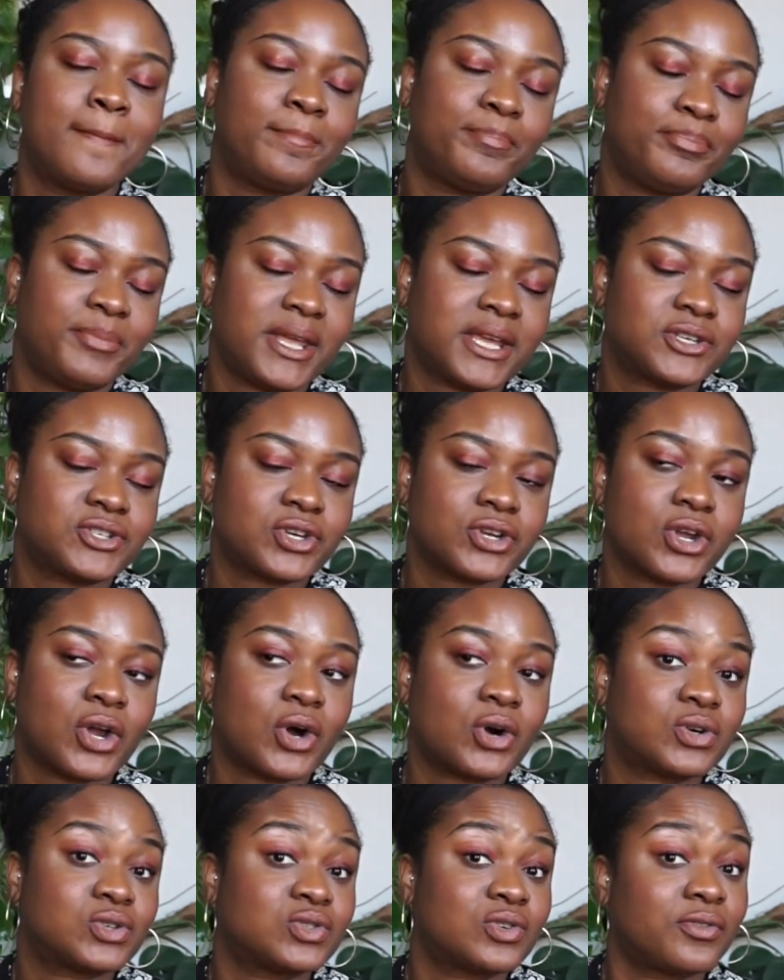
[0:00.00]
Make sure you're
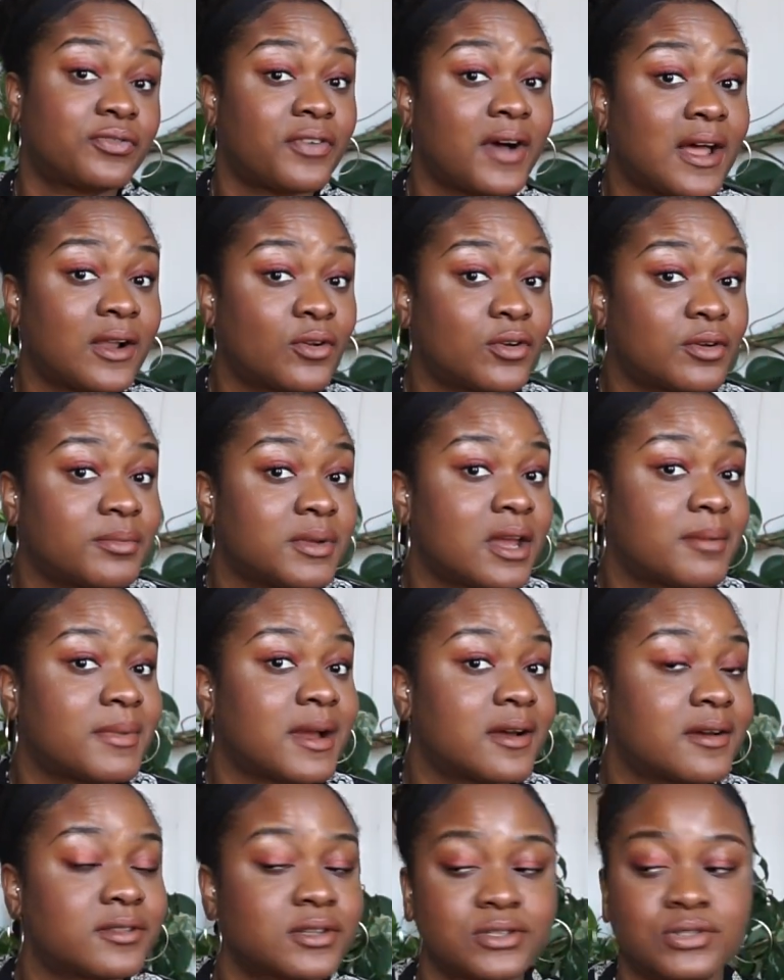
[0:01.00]
also following me on my
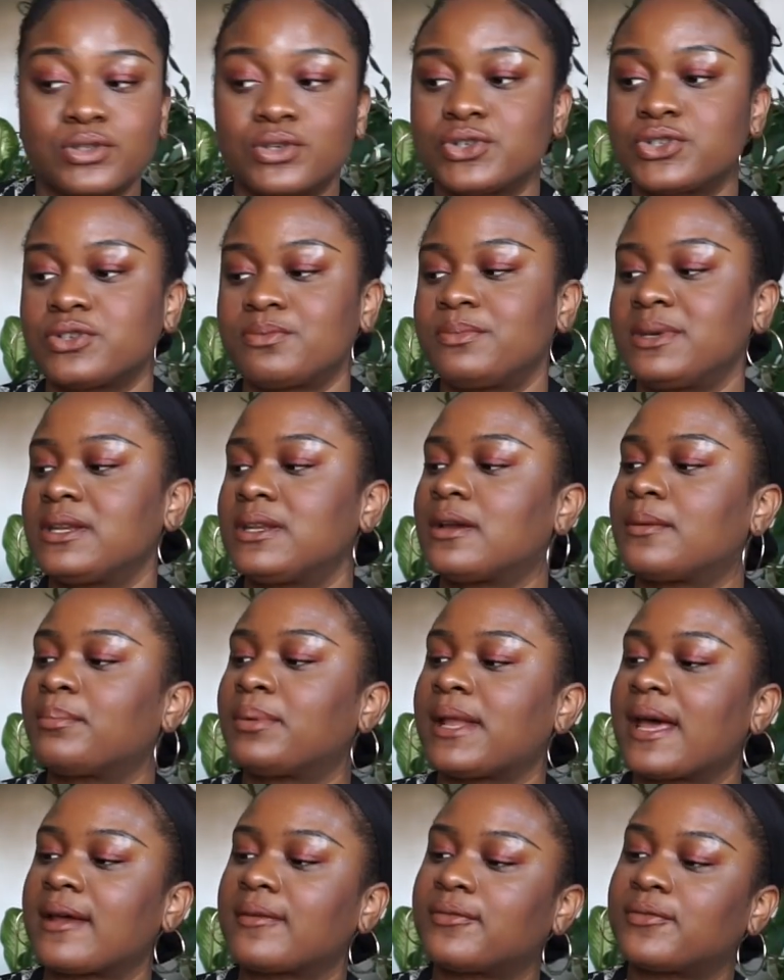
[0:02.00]
other social media
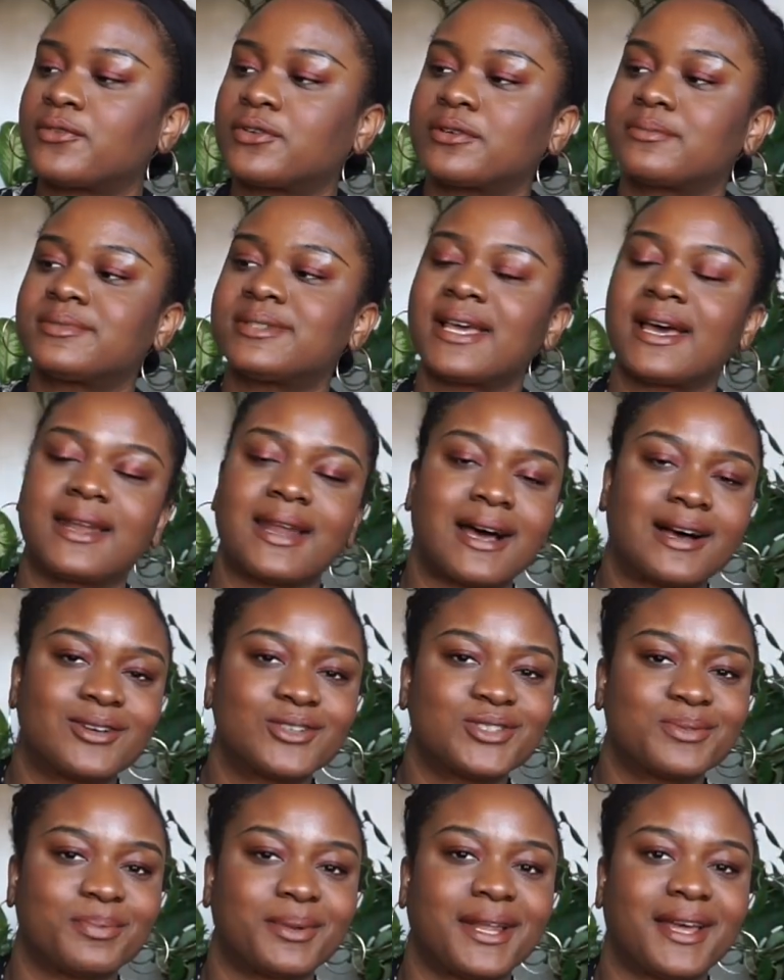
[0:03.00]
platforms at
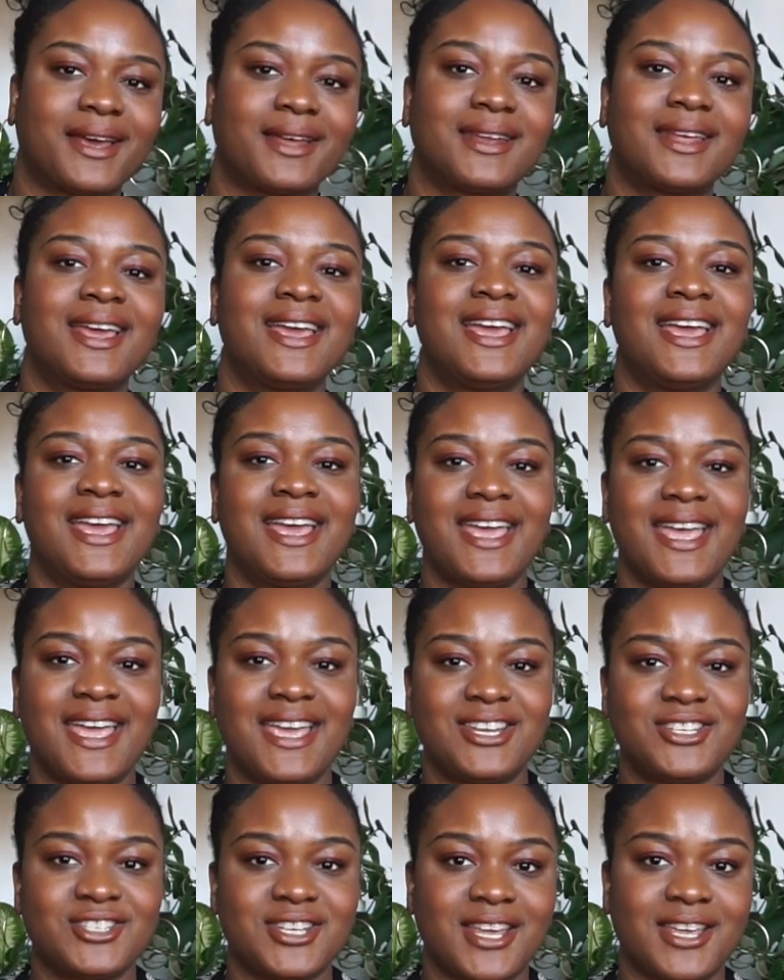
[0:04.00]
HauzPlant,
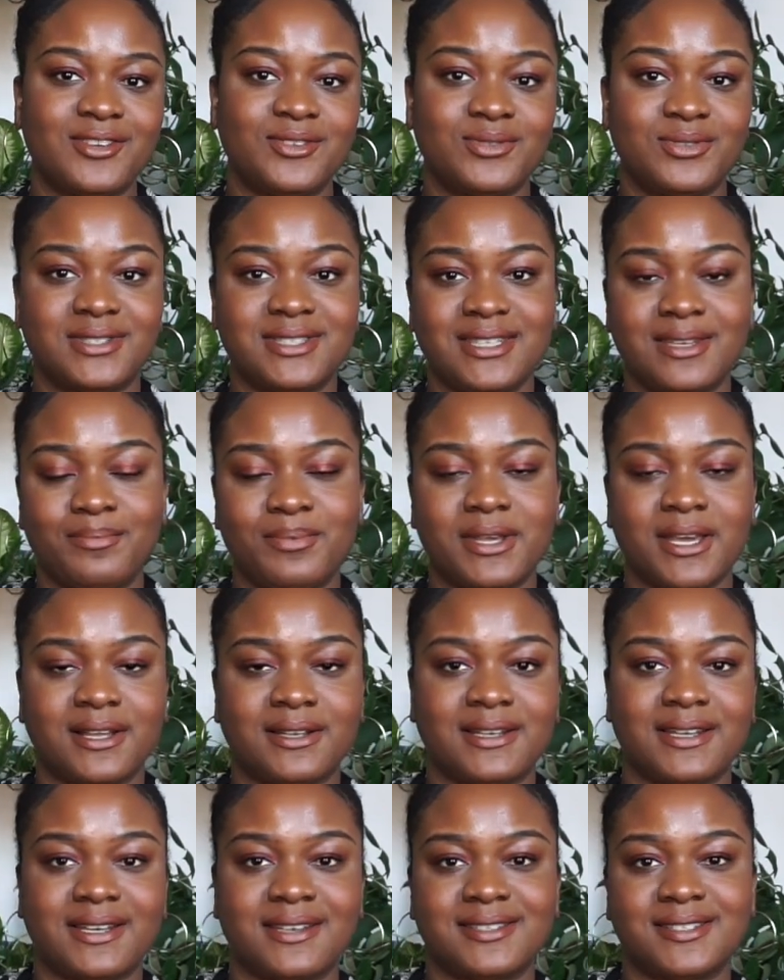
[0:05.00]

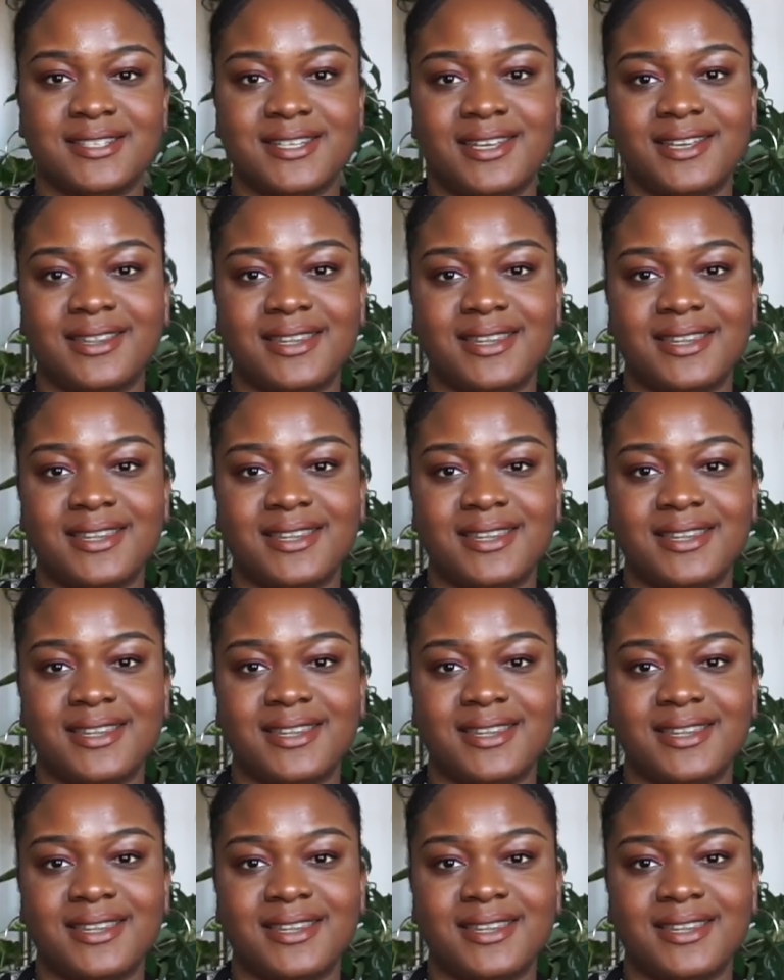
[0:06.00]
HauzPlant.